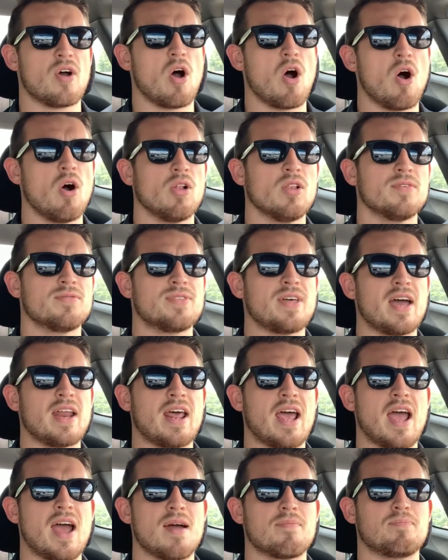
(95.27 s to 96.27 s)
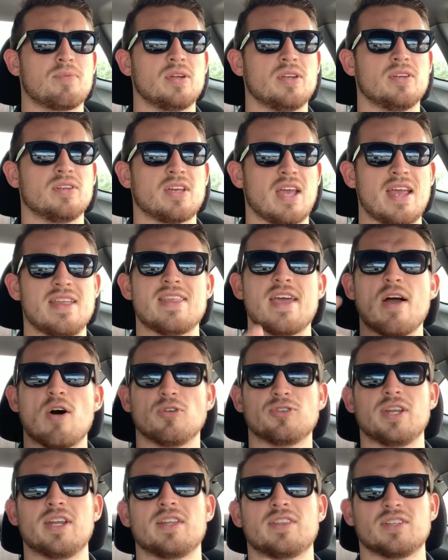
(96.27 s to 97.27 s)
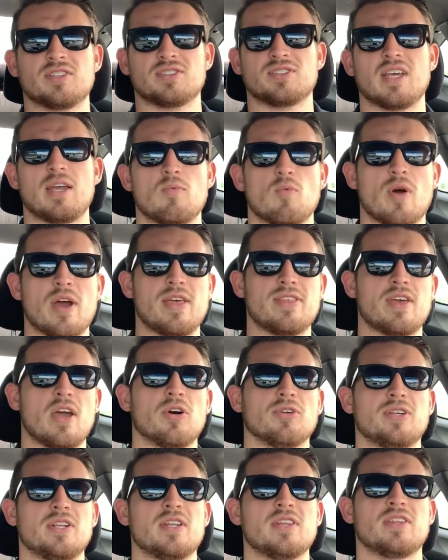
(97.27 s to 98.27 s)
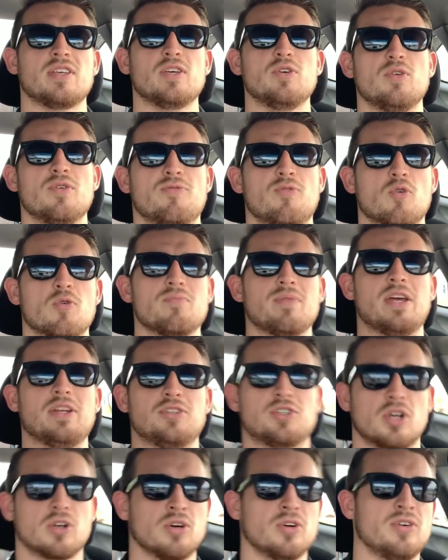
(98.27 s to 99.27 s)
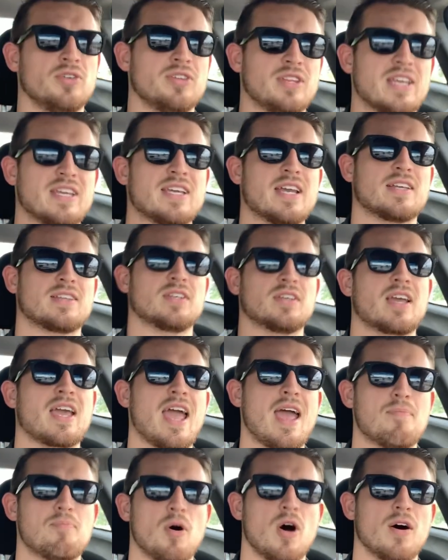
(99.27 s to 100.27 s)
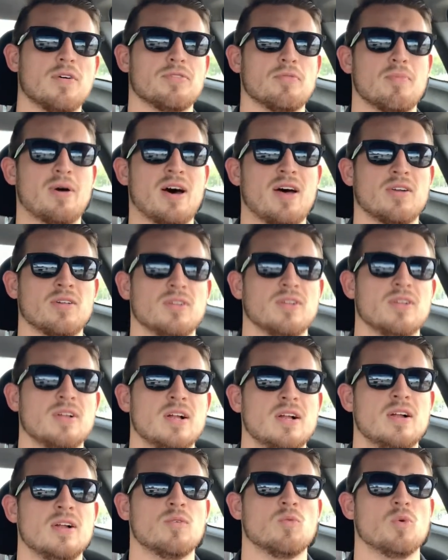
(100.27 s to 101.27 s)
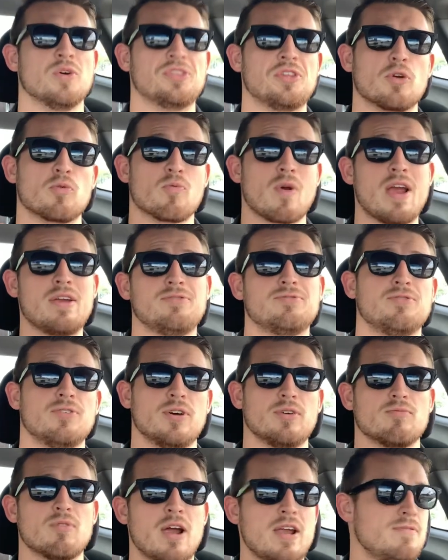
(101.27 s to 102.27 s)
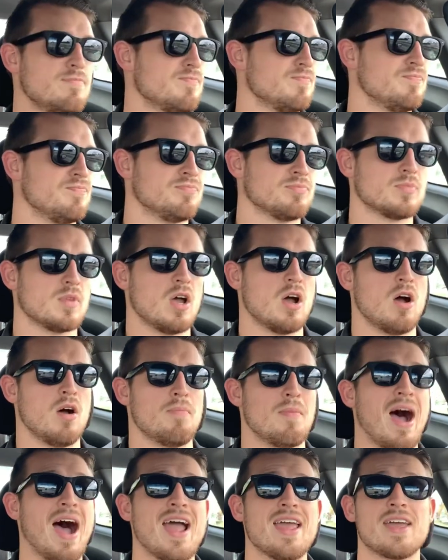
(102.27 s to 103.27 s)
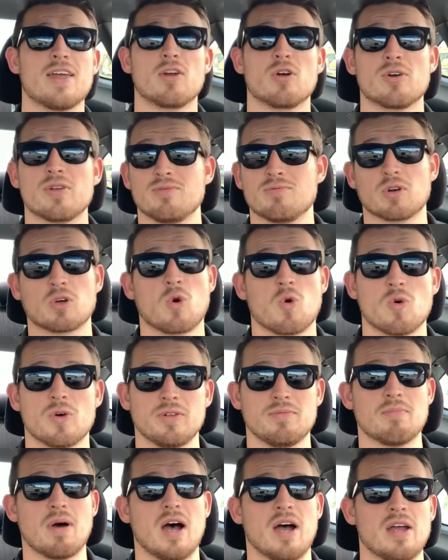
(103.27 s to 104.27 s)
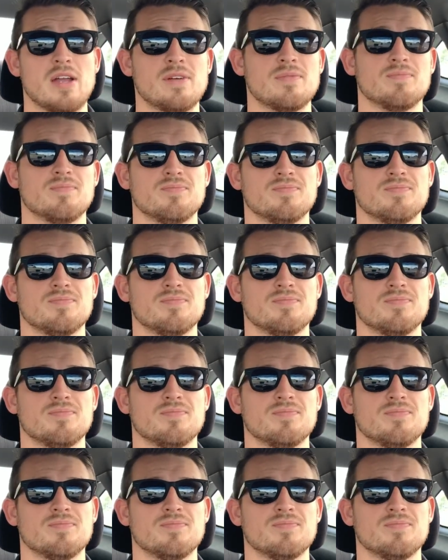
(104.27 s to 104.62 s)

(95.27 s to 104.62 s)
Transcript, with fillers: all of that happened, and they all did it the same way. They all did it the uniform. They turned, they kicked the cap off the bottle with their right foot, right? Um, I had already recorded mine,